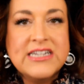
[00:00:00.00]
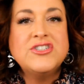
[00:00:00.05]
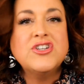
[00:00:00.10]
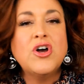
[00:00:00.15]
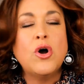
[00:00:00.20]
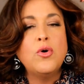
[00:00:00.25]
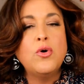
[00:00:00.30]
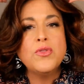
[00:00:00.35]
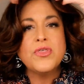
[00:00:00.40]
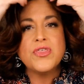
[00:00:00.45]
I
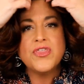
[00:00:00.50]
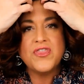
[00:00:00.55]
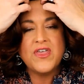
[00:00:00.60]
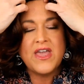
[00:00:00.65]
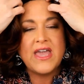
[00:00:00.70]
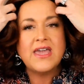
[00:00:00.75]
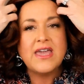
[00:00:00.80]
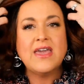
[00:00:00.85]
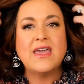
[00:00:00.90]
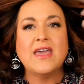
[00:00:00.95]
don't
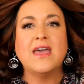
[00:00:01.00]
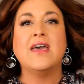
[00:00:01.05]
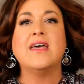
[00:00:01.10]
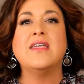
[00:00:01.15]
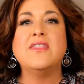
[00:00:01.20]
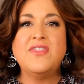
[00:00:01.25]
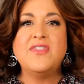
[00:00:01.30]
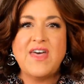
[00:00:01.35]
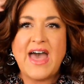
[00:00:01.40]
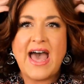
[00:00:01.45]
think
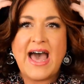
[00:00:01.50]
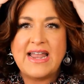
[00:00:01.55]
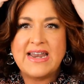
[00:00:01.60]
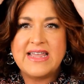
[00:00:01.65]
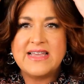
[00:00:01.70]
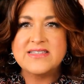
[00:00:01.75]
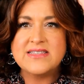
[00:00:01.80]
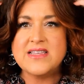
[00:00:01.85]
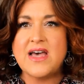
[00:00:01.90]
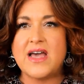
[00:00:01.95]

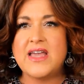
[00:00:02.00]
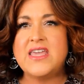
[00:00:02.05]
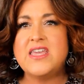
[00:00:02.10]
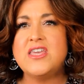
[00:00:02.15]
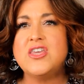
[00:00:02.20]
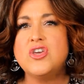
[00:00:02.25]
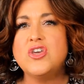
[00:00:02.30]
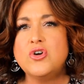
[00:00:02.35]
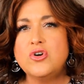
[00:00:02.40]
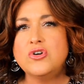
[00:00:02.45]
that is a
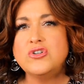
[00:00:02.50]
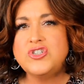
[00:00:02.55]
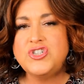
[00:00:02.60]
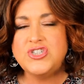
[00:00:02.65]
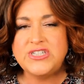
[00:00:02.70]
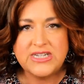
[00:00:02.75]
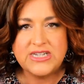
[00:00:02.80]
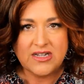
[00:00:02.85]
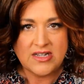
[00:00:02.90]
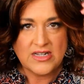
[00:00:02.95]

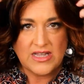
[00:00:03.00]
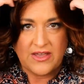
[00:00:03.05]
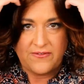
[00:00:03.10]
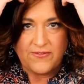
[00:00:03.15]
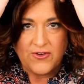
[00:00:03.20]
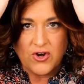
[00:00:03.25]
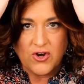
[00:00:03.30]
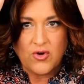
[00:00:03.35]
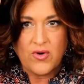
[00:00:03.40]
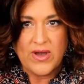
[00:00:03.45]
huge deal
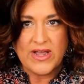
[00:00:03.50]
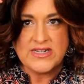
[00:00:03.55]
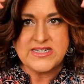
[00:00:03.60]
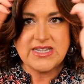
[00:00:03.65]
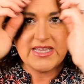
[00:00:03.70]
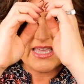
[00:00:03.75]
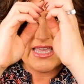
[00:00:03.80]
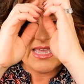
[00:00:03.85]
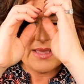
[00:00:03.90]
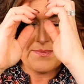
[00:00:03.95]
if you're
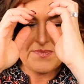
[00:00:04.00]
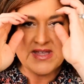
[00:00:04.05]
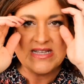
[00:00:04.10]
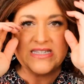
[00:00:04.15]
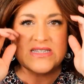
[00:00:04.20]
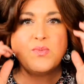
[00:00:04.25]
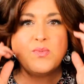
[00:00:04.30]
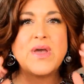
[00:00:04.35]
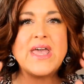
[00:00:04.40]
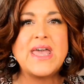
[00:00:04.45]
going to keep
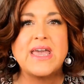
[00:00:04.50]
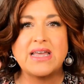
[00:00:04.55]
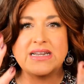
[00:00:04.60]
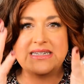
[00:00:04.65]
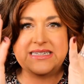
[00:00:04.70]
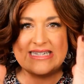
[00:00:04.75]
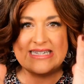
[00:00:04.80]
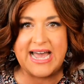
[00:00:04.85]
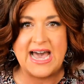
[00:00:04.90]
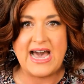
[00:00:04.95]
this
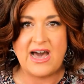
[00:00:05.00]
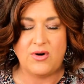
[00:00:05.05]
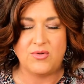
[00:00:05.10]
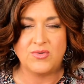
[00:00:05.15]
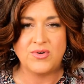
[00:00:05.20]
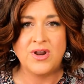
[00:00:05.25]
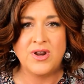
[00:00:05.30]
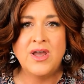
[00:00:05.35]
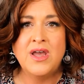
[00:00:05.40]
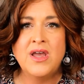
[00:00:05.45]
wig
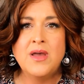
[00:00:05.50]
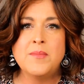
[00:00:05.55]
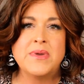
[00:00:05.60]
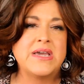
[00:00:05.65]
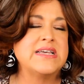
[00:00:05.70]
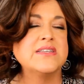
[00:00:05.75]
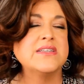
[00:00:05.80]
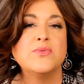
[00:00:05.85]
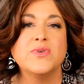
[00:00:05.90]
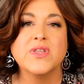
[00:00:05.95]
down
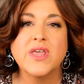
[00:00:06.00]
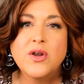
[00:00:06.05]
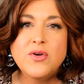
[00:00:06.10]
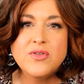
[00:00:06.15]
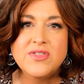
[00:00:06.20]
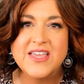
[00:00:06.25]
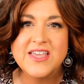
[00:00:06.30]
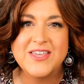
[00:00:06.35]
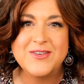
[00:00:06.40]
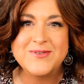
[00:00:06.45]
because I
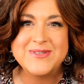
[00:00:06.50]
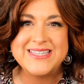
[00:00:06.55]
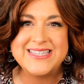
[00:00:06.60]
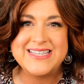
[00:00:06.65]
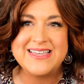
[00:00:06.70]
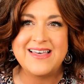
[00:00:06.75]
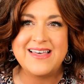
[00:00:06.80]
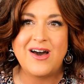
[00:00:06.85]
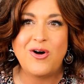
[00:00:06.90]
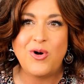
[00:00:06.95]
really don't think you
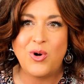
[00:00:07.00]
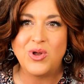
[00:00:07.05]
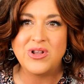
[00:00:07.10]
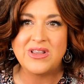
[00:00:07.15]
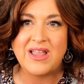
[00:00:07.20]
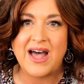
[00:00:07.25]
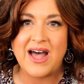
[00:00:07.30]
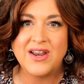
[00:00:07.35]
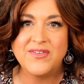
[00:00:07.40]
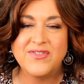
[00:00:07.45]
see that
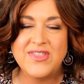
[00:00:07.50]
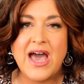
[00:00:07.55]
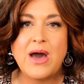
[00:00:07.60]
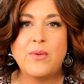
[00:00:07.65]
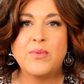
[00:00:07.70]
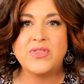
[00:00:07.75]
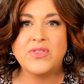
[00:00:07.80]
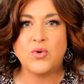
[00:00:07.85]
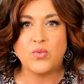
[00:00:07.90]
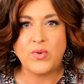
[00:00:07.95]
whole lot of
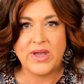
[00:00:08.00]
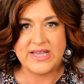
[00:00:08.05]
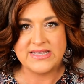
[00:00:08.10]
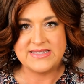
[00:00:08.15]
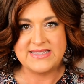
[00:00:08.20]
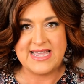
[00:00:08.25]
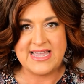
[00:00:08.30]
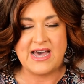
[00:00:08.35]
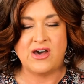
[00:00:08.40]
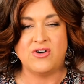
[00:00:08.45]
that when the
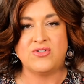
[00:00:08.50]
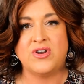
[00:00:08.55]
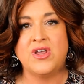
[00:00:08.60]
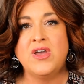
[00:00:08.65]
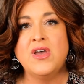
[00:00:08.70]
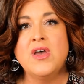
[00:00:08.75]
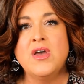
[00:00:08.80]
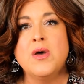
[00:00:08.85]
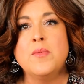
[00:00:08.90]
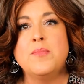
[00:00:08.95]
wig is
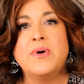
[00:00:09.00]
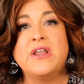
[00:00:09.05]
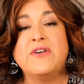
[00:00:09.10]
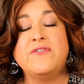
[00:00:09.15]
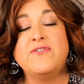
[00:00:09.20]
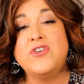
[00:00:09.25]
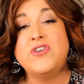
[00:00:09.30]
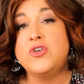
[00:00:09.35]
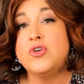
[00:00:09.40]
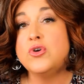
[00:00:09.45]
down.
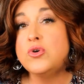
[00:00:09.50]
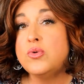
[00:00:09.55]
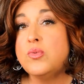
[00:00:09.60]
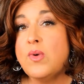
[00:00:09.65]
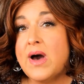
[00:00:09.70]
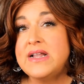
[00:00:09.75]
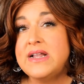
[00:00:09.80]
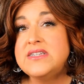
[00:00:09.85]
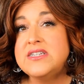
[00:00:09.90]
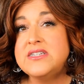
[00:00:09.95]
But if
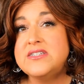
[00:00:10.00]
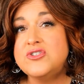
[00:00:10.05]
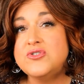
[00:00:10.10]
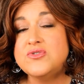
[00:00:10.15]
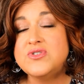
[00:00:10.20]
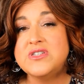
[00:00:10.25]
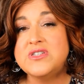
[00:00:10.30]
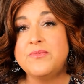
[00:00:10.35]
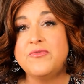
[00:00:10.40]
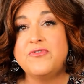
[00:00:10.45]
you want to
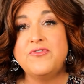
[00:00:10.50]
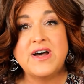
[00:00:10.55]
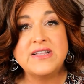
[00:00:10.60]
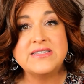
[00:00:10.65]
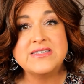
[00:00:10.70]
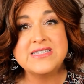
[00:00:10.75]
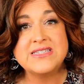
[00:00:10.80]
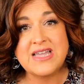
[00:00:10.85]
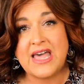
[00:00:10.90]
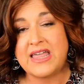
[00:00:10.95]
do some
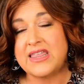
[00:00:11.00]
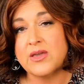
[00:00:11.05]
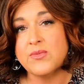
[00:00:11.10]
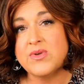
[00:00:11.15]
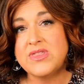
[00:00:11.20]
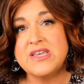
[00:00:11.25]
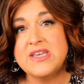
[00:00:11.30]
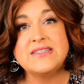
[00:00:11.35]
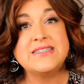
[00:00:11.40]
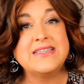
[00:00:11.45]
fun
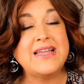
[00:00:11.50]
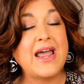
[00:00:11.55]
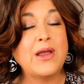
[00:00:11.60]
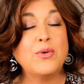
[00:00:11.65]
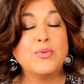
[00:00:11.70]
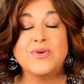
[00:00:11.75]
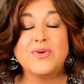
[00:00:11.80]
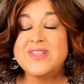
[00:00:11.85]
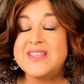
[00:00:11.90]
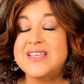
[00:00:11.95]
styling with this,
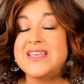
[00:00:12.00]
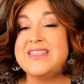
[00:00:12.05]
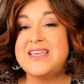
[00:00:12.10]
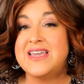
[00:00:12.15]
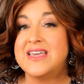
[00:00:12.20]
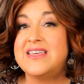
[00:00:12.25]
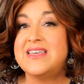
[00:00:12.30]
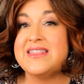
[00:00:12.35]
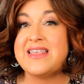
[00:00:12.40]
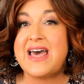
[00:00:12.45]
and I really
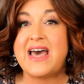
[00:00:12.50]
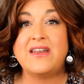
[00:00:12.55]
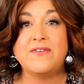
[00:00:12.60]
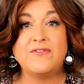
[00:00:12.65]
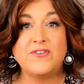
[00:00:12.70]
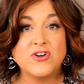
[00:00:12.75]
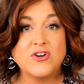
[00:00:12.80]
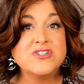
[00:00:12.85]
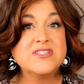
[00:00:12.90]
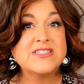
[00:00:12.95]
think
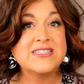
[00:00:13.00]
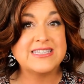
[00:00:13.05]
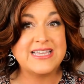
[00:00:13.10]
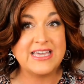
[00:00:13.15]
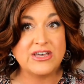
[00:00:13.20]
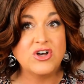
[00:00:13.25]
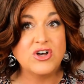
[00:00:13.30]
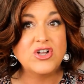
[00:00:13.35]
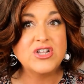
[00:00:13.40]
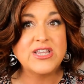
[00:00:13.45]
that if you're
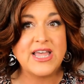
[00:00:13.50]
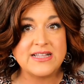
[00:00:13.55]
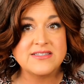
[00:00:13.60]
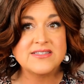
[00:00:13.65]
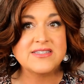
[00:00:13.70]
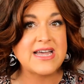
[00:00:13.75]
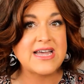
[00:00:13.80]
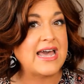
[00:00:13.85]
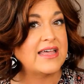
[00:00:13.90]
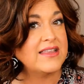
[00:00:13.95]
skilled
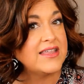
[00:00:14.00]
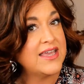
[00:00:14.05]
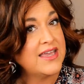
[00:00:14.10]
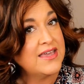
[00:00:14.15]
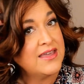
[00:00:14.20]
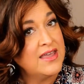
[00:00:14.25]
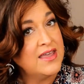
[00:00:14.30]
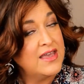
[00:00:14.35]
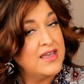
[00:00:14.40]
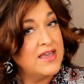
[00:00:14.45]
at
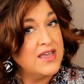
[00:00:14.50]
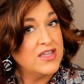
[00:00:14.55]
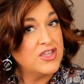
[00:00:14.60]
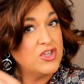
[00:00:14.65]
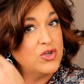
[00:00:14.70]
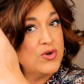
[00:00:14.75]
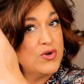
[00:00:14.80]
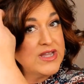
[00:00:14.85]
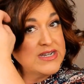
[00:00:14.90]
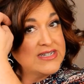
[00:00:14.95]
styling,
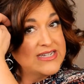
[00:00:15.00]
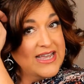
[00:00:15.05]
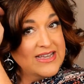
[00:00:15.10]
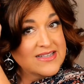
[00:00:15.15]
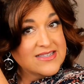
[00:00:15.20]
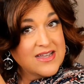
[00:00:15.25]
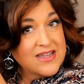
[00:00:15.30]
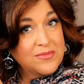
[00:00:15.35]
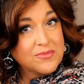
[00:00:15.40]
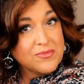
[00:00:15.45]
you can
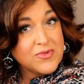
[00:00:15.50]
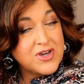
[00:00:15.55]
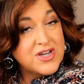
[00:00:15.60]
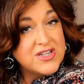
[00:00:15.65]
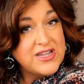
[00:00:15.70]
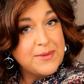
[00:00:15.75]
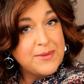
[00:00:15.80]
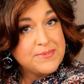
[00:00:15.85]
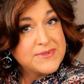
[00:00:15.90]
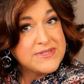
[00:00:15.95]
take some
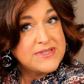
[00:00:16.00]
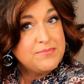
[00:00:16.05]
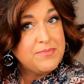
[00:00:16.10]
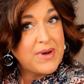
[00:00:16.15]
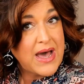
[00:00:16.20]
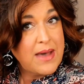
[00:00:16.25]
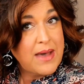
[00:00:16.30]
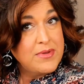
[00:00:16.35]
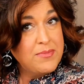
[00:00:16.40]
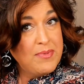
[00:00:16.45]
clips
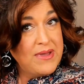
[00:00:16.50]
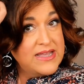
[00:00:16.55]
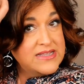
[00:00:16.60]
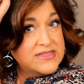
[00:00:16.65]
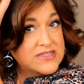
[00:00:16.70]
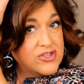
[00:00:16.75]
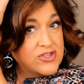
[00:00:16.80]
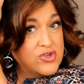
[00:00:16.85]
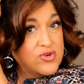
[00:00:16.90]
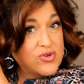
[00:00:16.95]
and bobby
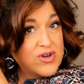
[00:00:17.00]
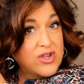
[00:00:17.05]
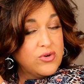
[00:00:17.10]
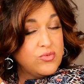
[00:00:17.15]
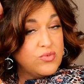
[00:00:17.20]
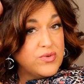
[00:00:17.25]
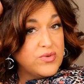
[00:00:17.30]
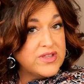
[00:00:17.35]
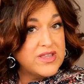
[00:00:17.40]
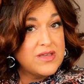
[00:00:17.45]
pins and you
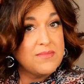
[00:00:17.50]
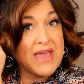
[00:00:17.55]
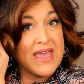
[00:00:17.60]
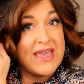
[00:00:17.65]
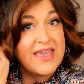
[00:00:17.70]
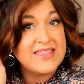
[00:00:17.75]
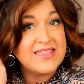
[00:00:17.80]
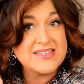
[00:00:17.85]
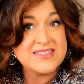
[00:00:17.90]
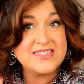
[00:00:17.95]
can really
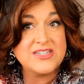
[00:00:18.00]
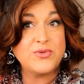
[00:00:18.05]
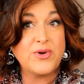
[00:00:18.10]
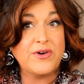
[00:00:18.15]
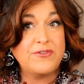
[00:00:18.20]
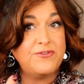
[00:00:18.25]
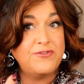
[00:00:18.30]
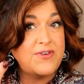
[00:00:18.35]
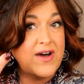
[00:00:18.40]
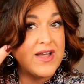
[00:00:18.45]
make this
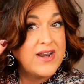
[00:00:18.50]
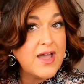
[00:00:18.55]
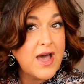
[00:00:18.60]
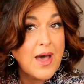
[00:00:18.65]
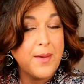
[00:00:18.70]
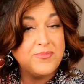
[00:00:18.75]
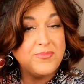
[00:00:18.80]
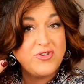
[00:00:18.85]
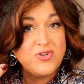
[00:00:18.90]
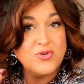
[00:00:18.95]
into a
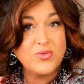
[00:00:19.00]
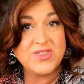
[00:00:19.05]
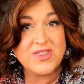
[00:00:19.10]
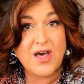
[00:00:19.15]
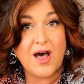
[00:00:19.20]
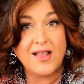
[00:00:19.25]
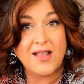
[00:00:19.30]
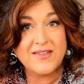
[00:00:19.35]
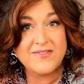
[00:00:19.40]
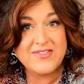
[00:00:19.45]
fun updo
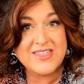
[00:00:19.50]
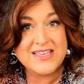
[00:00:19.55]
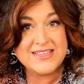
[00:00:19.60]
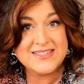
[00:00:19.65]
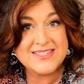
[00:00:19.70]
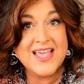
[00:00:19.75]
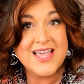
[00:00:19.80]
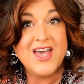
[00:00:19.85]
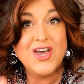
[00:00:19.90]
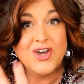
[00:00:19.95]
with all of
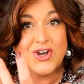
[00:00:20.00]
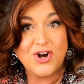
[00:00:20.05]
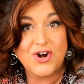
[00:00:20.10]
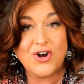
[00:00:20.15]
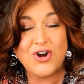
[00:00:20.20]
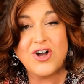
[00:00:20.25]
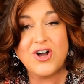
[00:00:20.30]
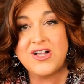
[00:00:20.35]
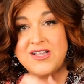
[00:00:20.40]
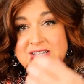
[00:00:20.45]
these
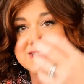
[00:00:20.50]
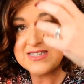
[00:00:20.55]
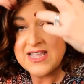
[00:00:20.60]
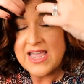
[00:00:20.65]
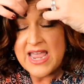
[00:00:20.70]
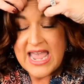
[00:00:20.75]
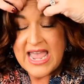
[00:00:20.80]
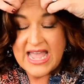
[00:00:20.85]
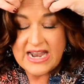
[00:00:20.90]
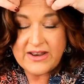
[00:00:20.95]

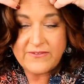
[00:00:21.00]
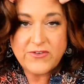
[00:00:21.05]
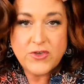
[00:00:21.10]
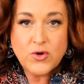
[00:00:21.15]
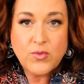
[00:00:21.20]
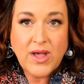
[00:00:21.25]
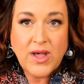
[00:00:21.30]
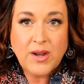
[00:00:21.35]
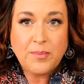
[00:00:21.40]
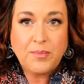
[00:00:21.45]
curls. And
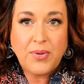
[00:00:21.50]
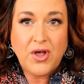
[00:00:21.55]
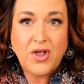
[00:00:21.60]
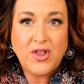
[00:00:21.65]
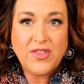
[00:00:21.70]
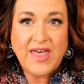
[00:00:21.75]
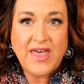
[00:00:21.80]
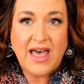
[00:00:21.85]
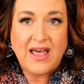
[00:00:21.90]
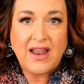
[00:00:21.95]
if you want to
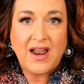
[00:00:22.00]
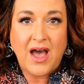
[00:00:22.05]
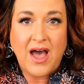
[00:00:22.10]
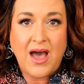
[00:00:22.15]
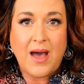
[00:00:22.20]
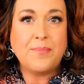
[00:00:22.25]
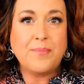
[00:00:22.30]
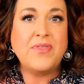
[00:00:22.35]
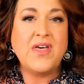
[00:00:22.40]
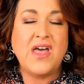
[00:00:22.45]
pull that
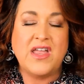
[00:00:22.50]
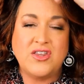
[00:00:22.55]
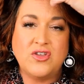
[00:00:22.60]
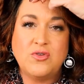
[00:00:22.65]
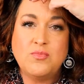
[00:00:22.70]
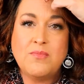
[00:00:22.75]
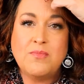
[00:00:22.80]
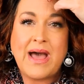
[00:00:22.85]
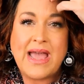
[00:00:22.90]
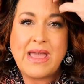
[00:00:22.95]
up,
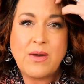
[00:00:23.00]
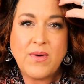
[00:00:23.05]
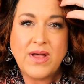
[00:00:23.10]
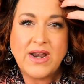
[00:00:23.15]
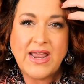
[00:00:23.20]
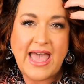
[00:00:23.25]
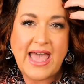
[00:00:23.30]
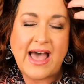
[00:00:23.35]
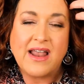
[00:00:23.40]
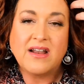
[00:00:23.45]
then you
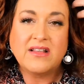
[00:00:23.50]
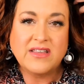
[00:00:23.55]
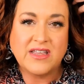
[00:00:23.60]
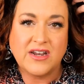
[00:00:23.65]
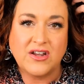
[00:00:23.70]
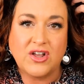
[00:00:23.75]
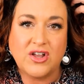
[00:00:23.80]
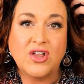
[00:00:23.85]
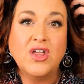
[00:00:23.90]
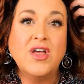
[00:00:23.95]
might want to add a
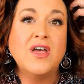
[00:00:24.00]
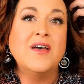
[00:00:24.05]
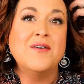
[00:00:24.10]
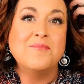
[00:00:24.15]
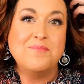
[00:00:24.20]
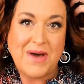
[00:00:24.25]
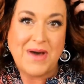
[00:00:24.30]
little